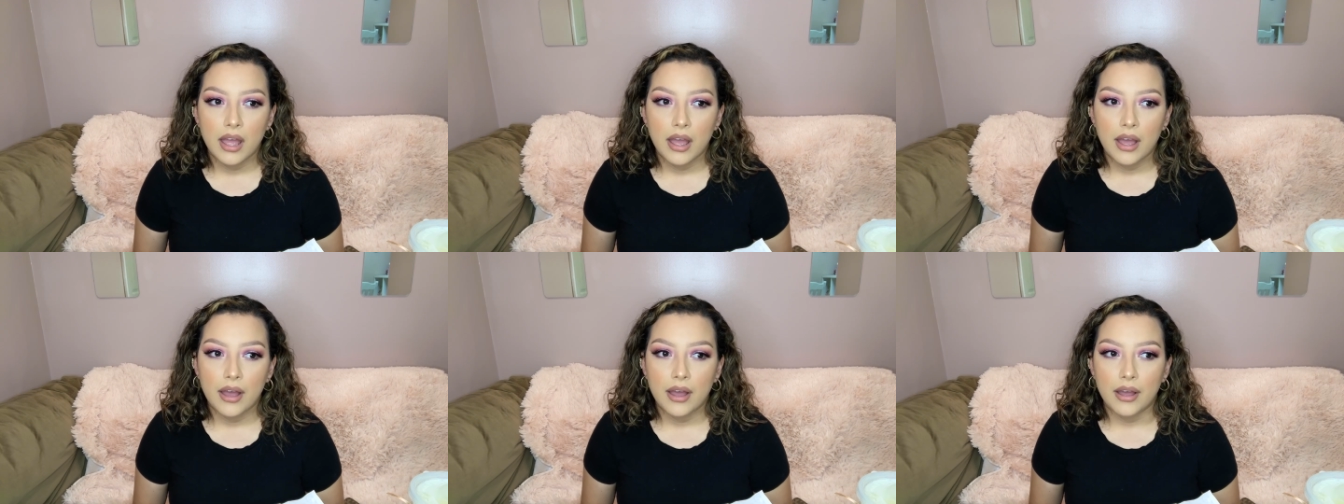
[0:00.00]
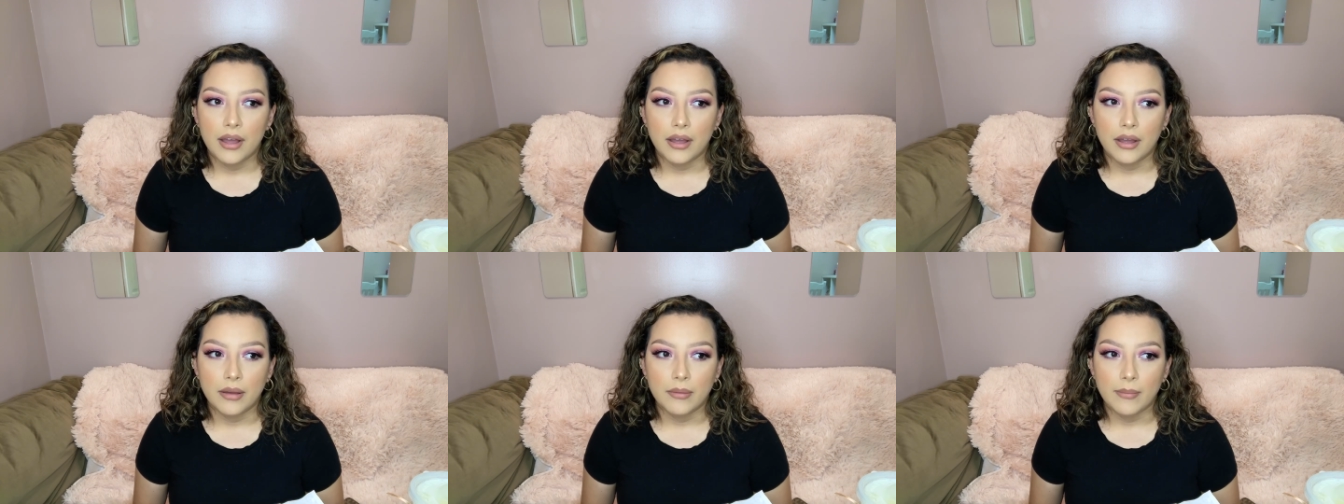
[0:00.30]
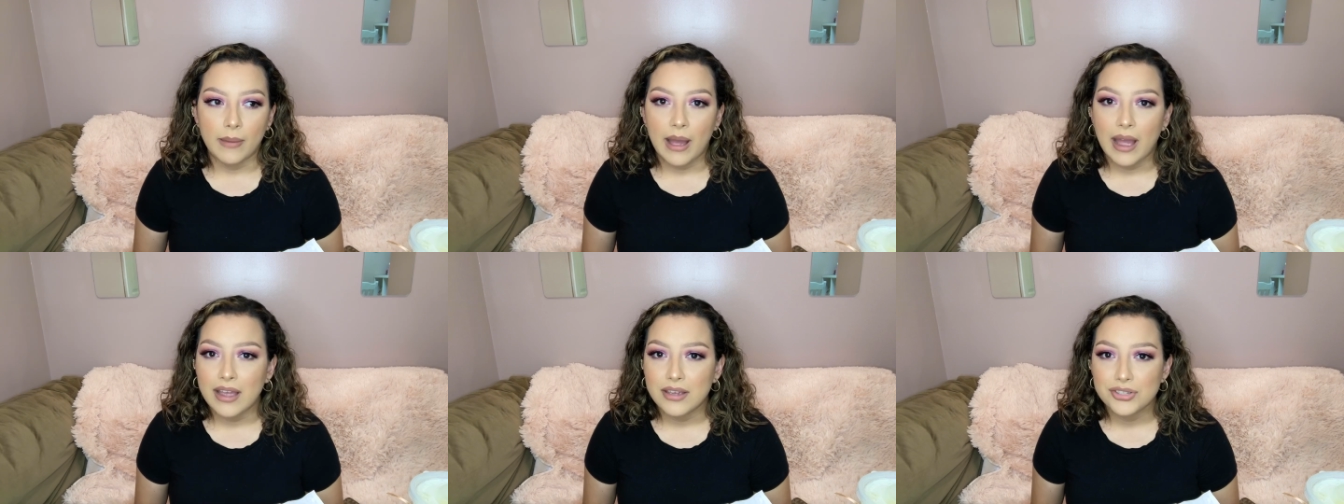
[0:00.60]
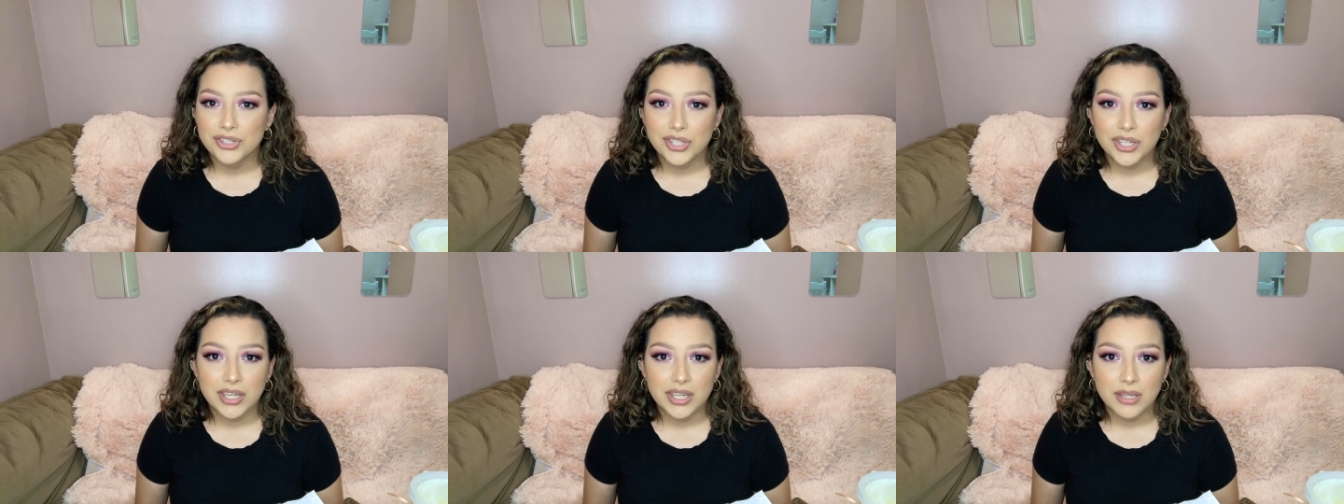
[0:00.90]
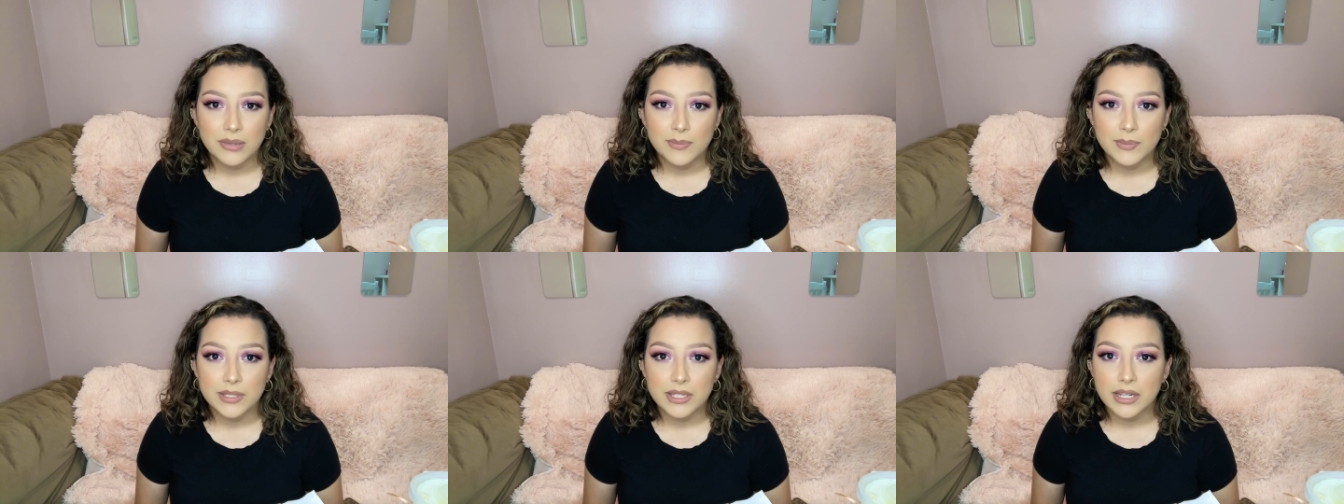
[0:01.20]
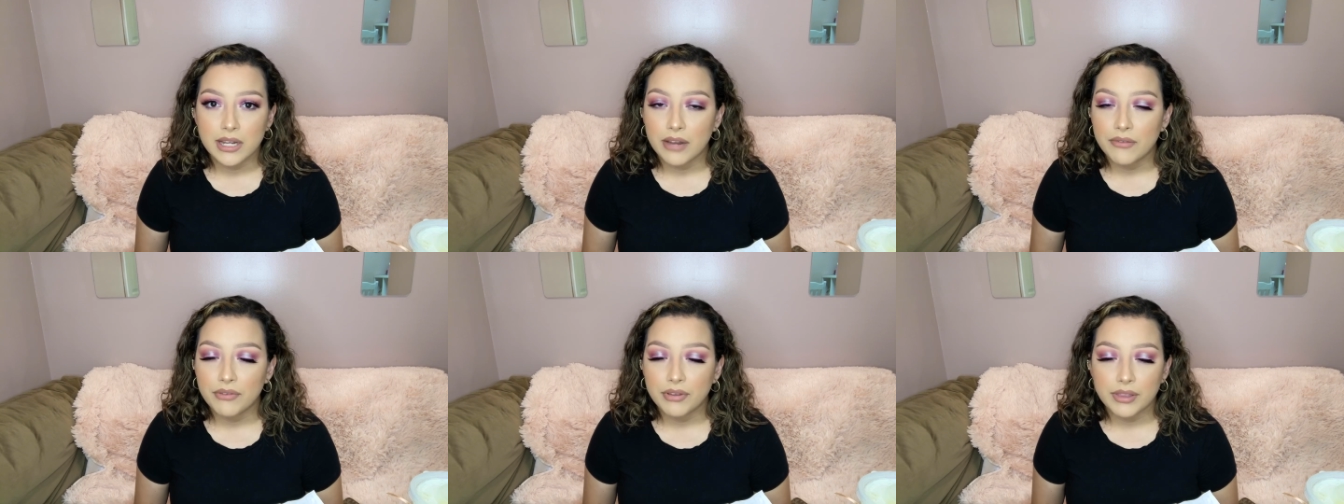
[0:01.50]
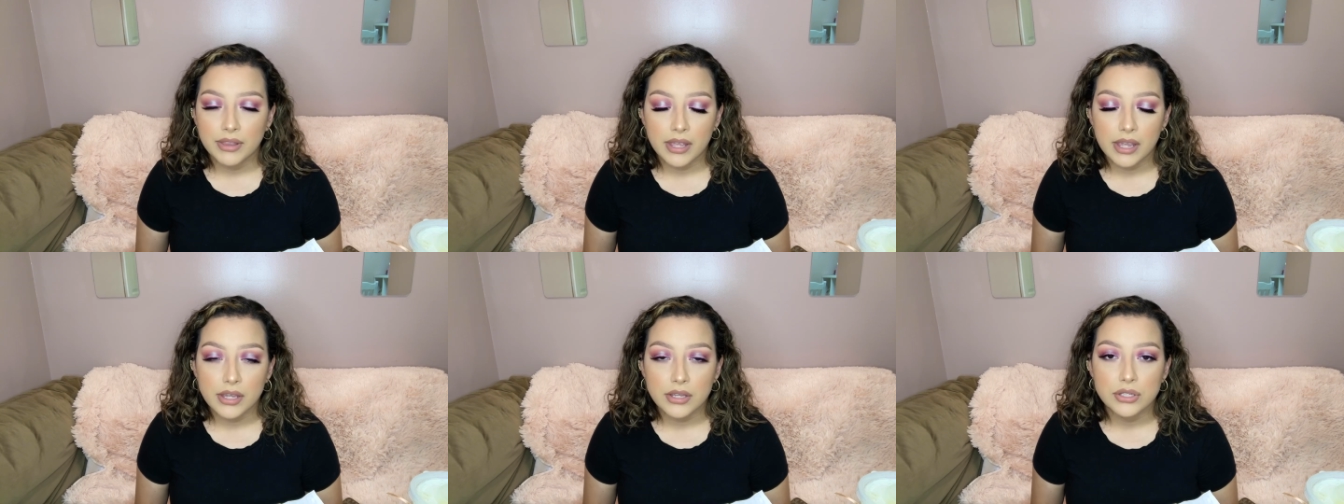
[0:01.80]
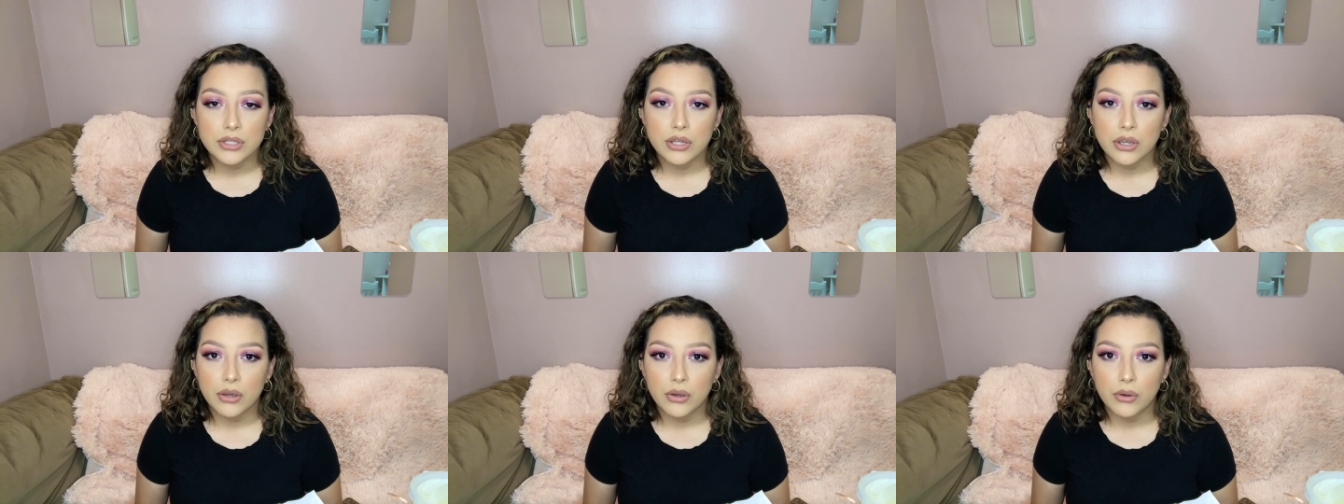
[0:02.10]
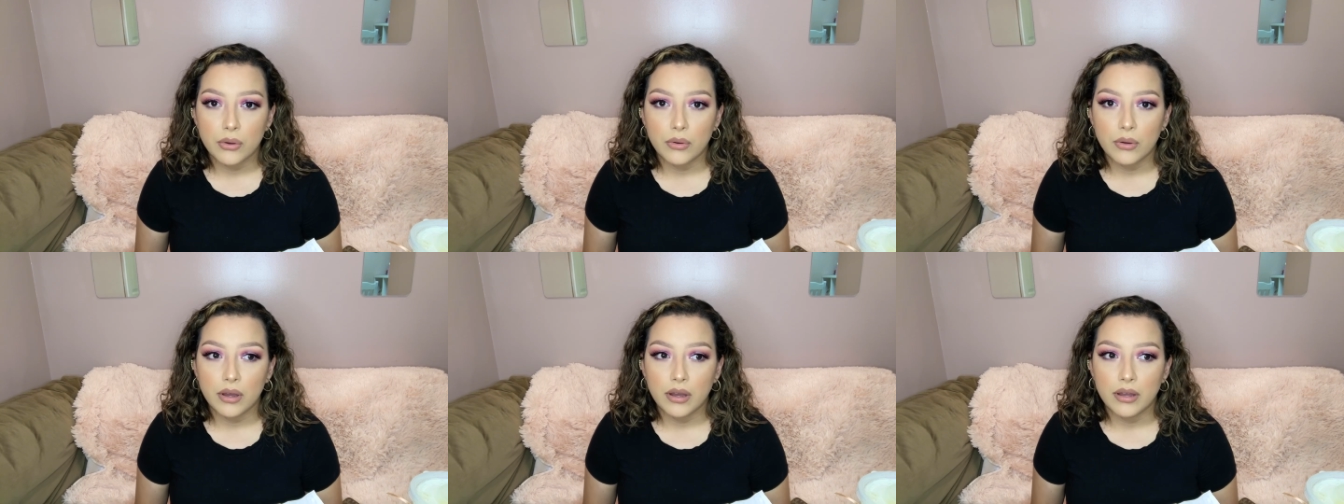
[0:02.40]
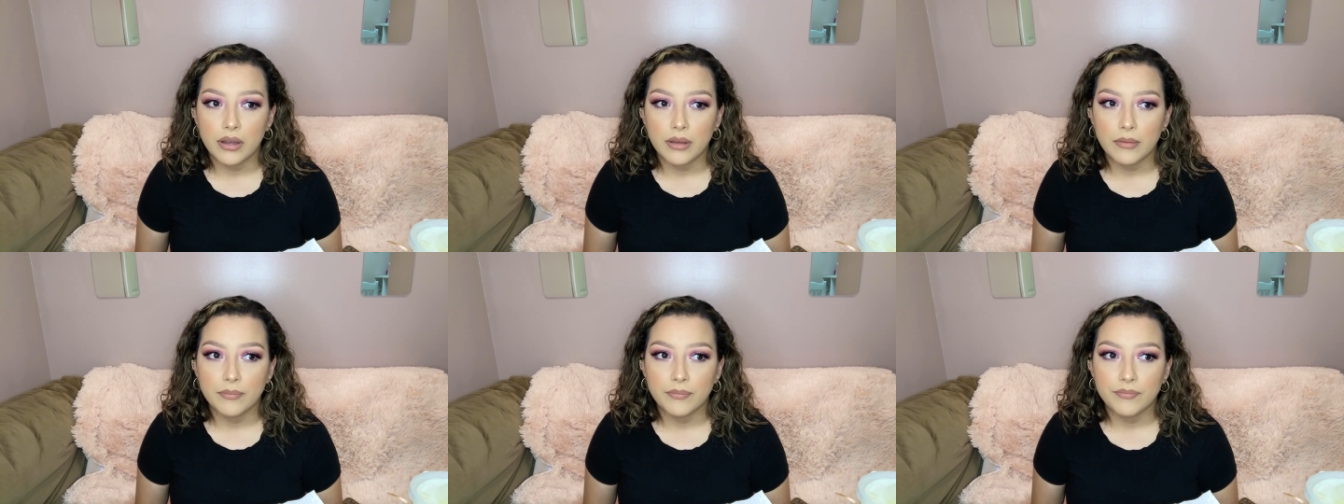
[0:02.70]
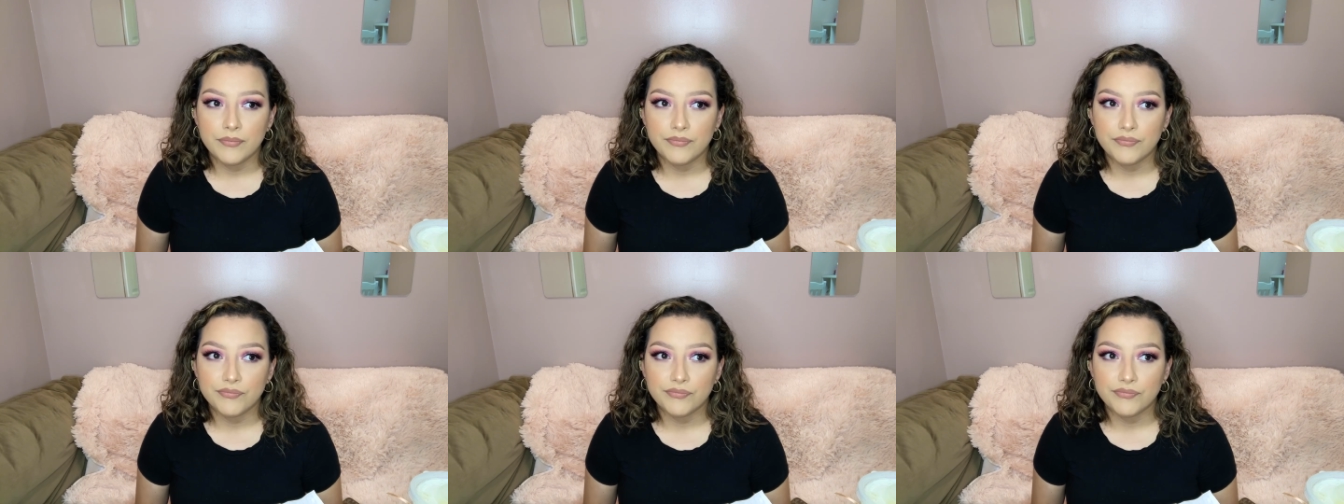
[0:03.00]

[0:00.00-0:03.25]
um, eye shapes and everything so um,